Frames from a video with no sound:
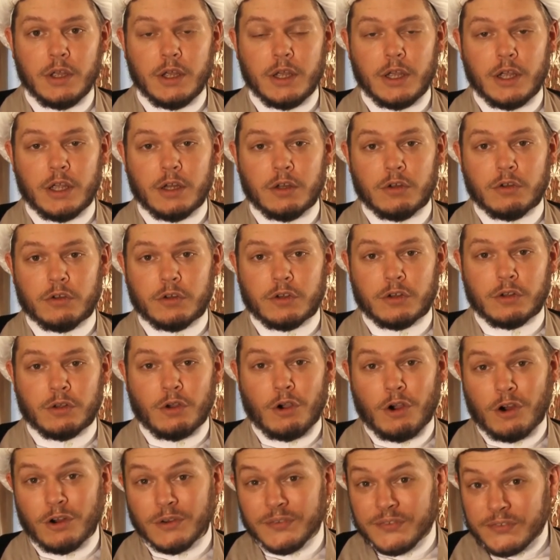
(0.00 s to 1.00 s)
and uh,
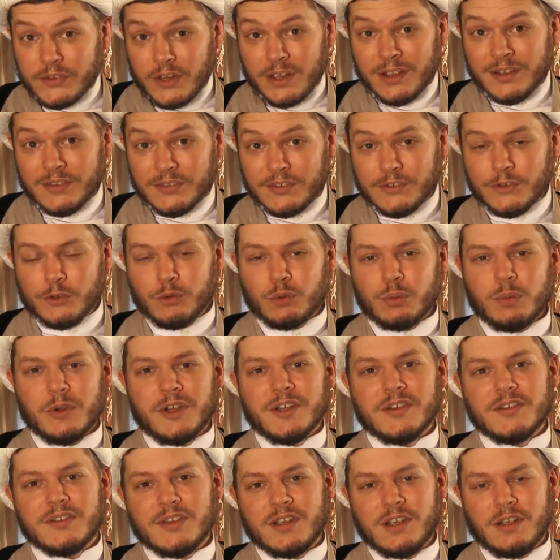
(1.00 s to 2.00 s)
hard sciences, we
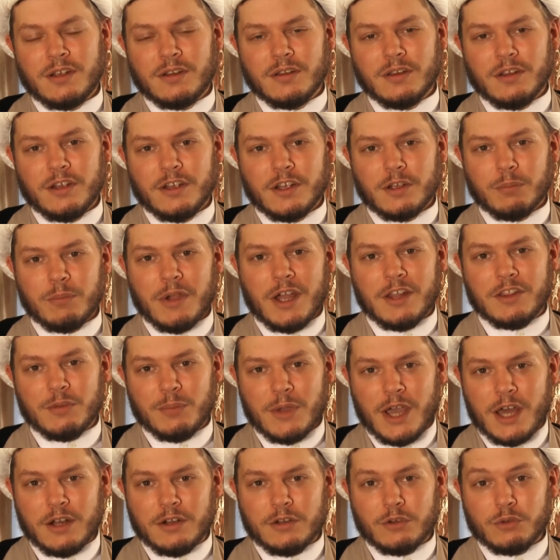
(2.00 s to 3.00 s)
might say, like
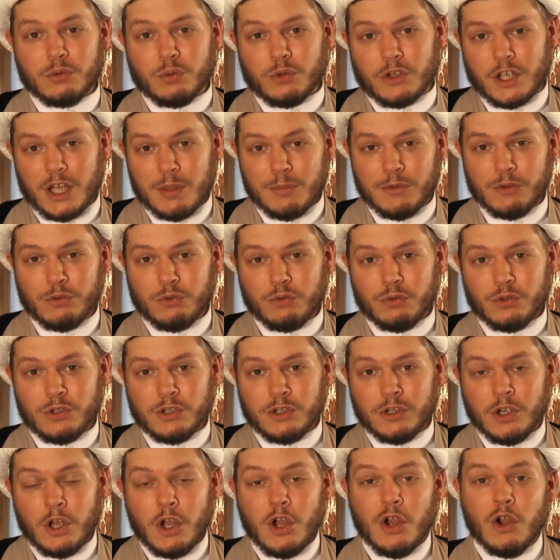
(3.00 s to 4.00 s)
mathematics or
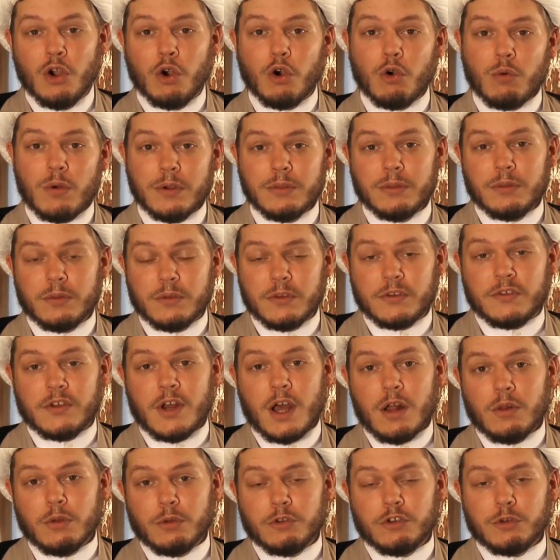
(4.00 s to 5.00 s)
chemistry, or whether this
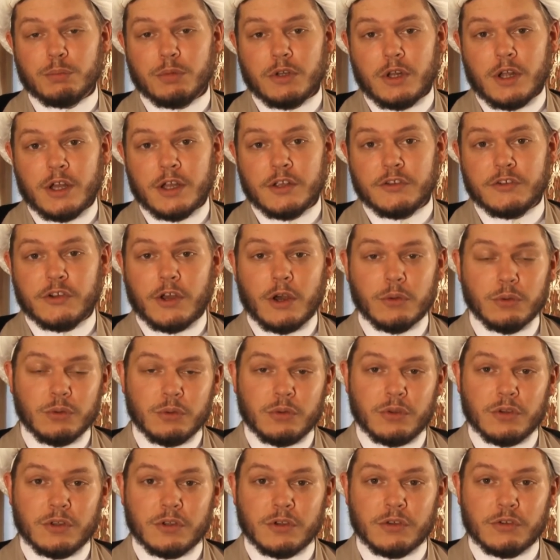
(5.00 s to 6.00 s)
knowledge applies to other
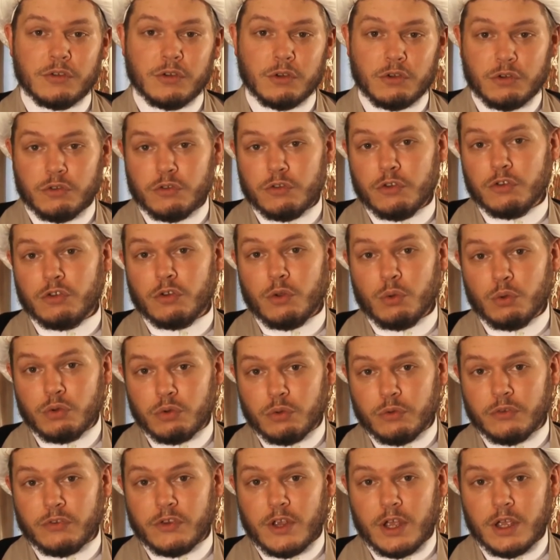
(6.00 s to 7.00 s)
things such as the
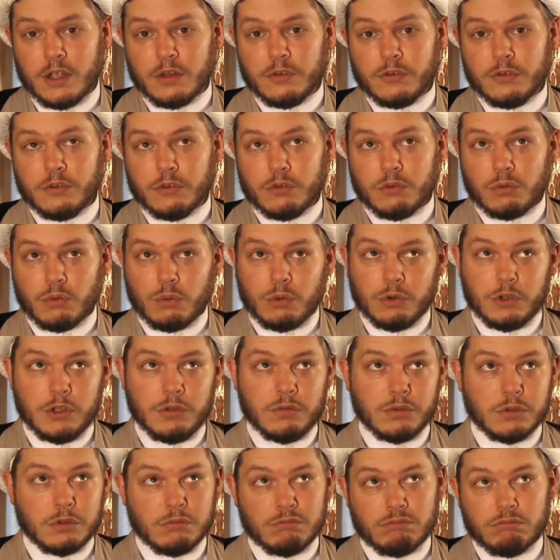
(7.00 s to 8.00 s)
social sciences or
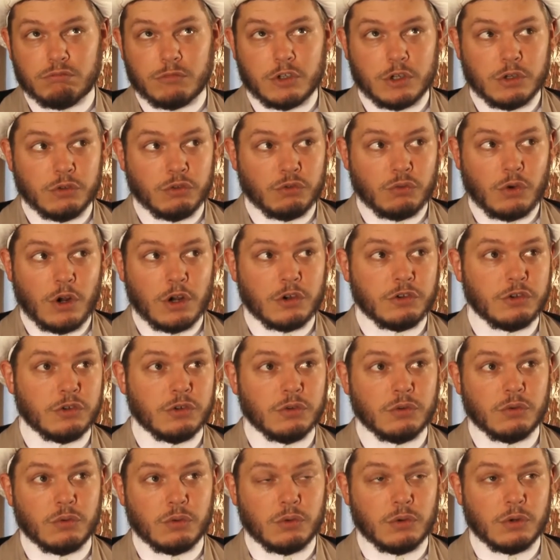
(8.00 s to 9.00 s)
even
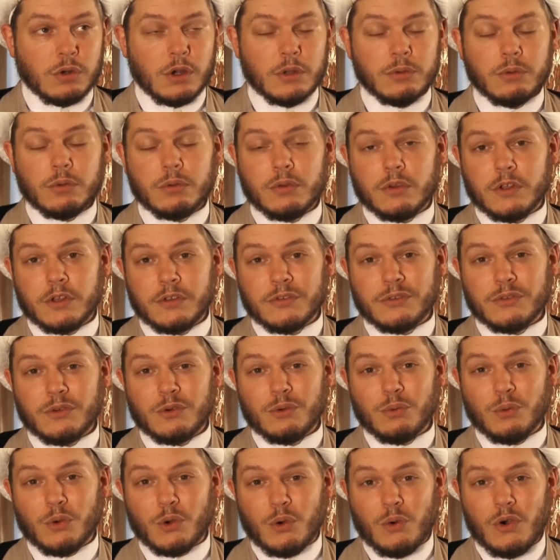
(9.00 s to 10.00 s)
construction or other things that
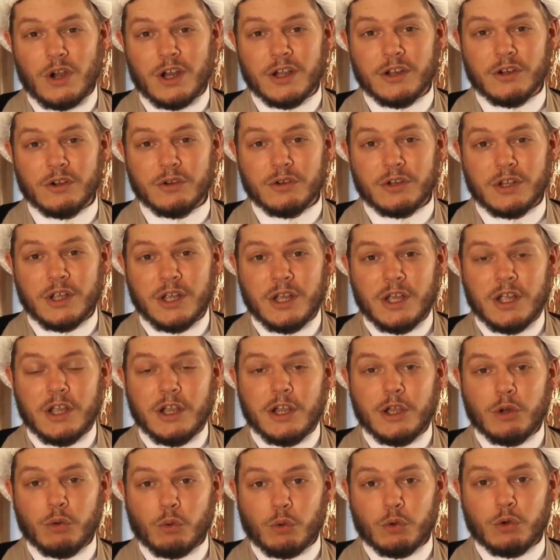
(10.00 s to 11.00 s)
are required
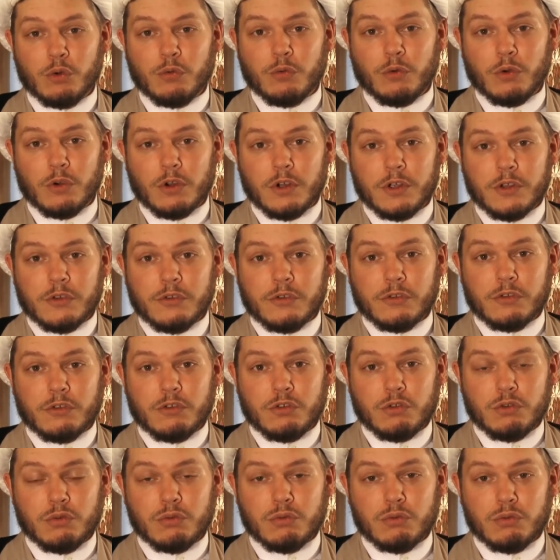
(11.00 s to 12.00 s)
in order for us
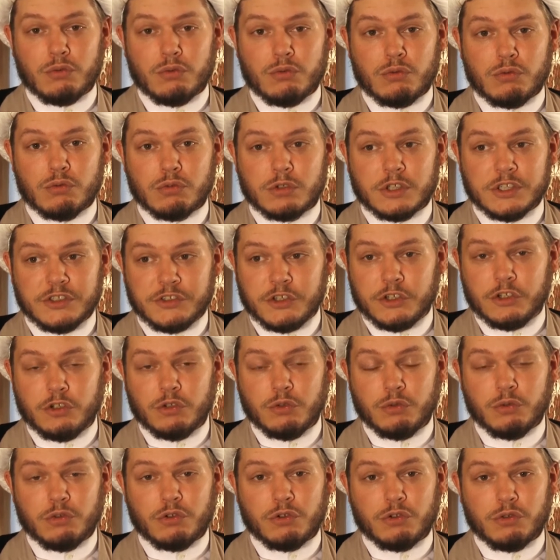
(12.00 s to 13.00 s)
to
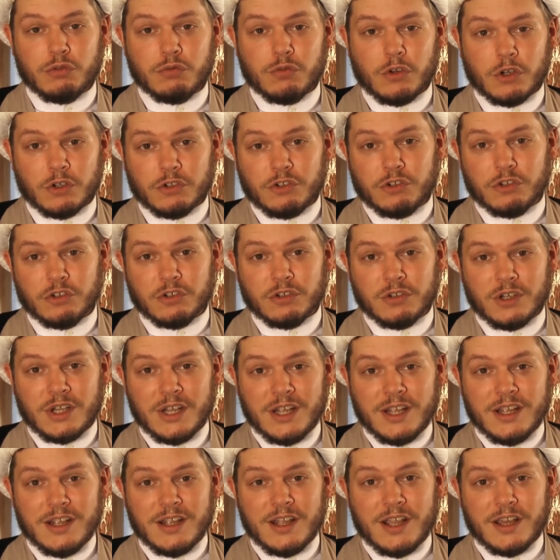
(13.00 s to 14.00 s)
continue to function
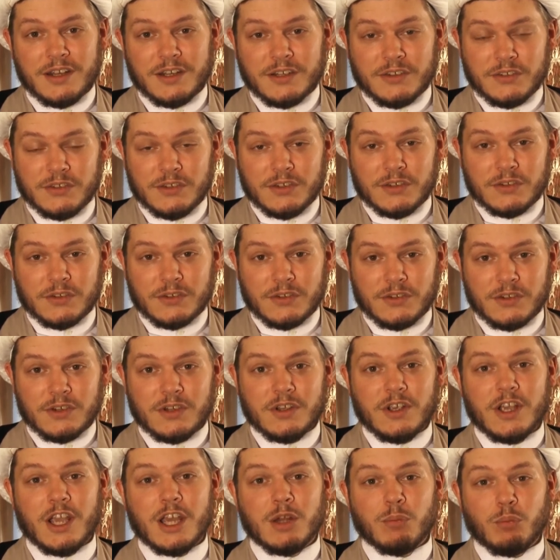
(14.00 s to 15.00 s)
and exist
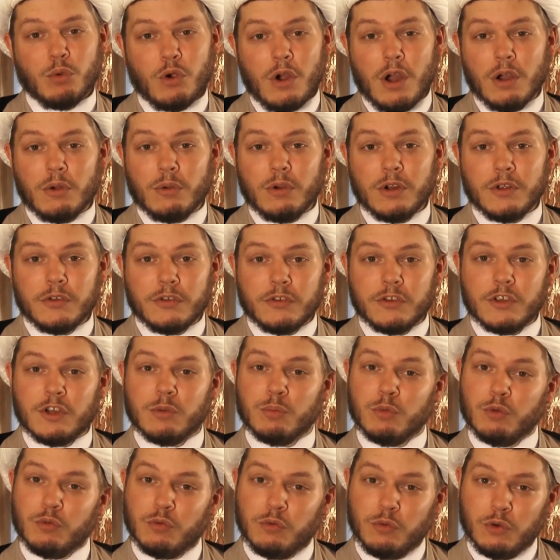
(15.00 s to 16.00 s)
and progress
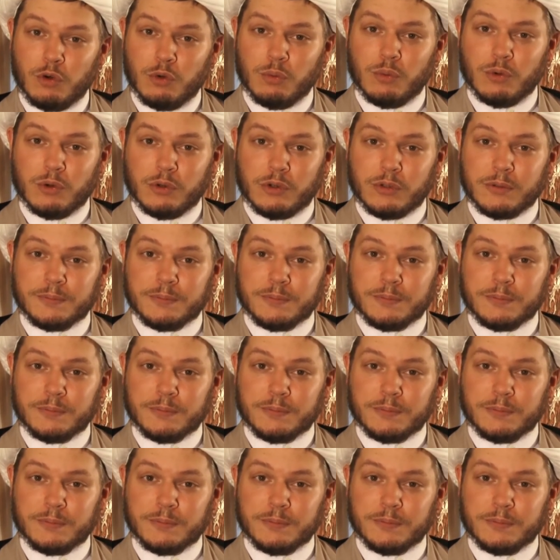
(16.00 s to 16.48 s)
and move forward.